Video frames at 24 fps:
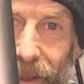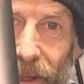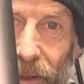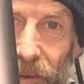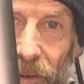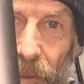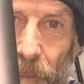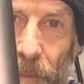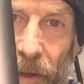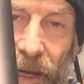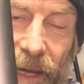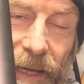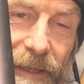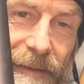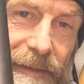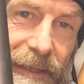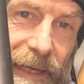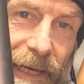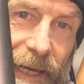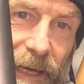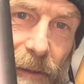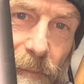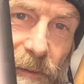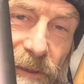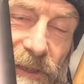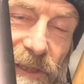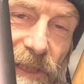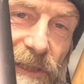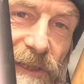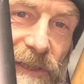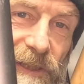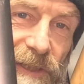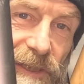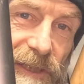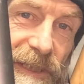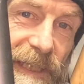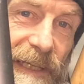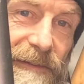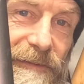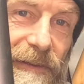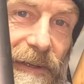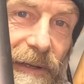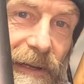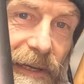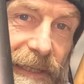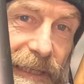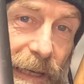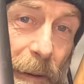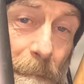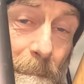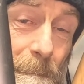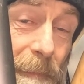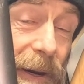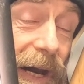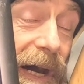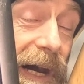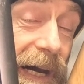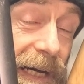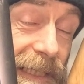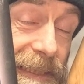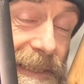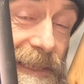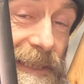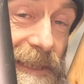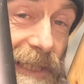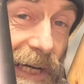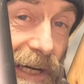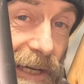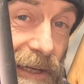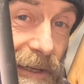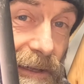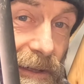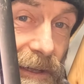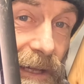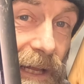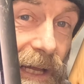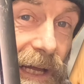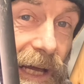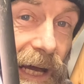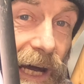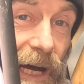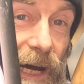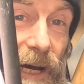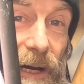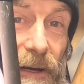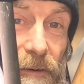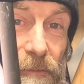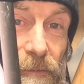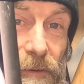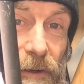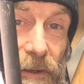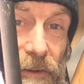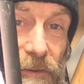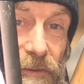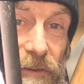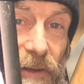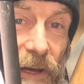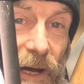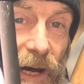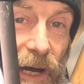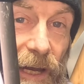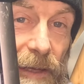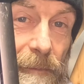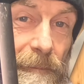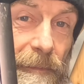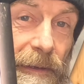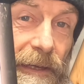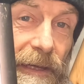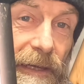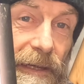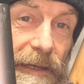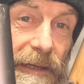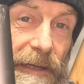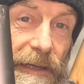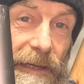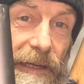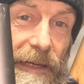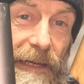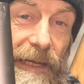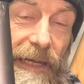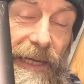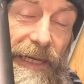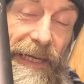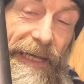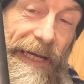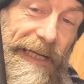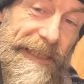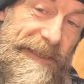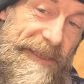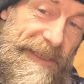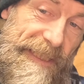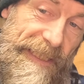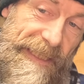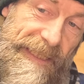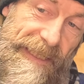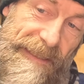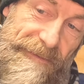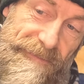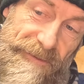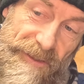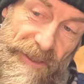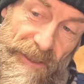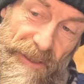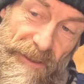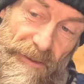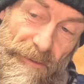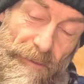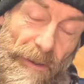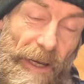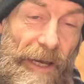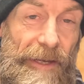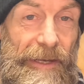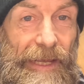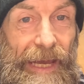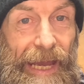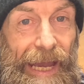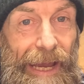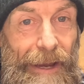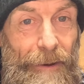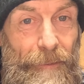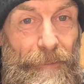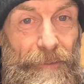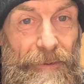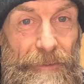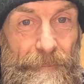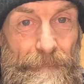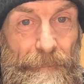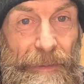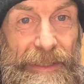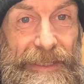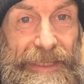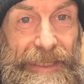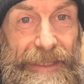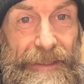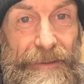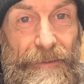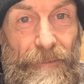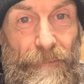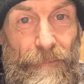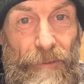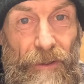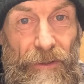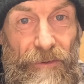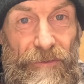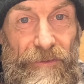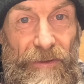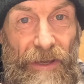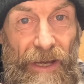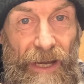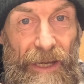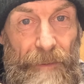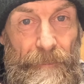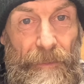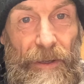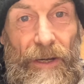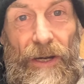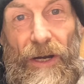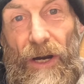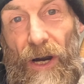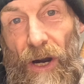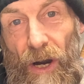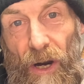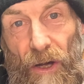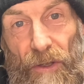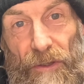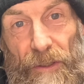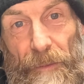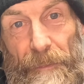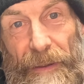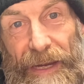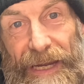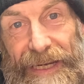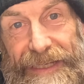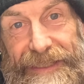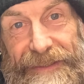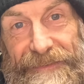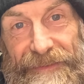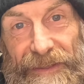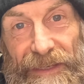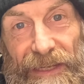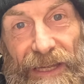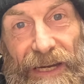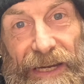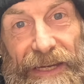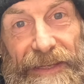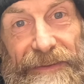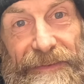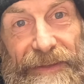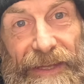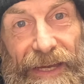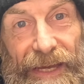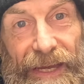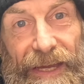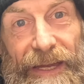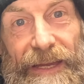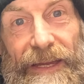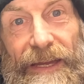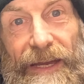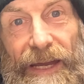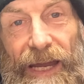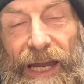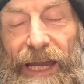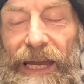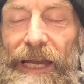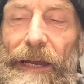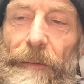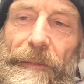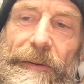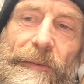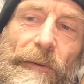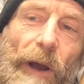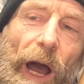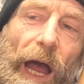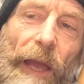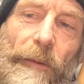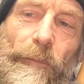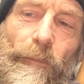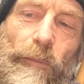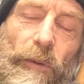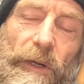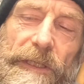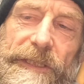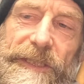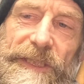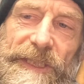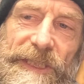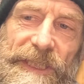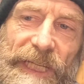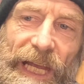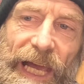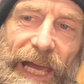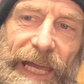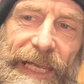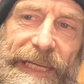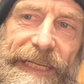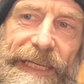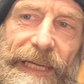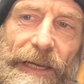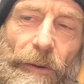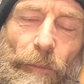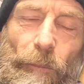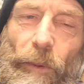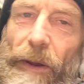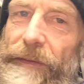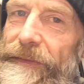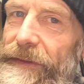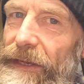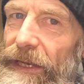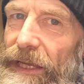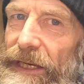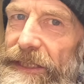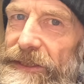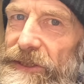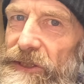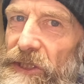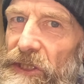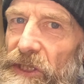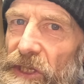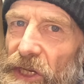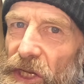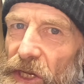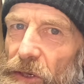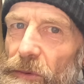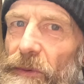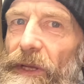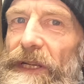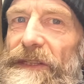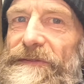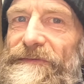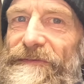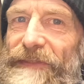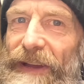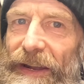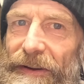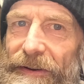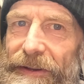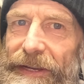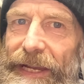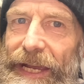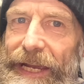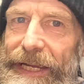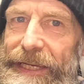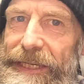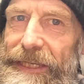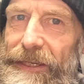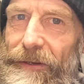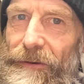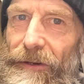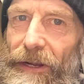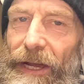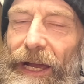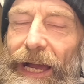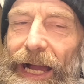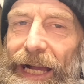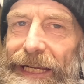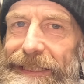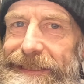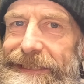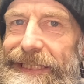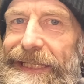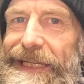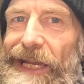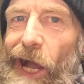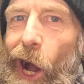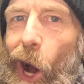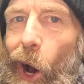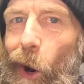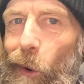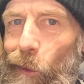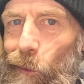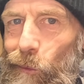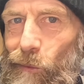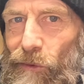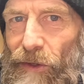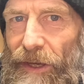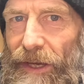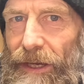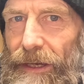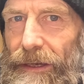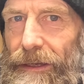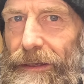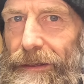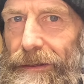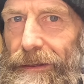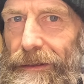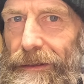on the back there, which doesn't just give you like a bar style runtime. It actually gives you an hour a minute runtime on the back of the light there. I mean, I would say when the lights are new, that's very accurate. As they get older,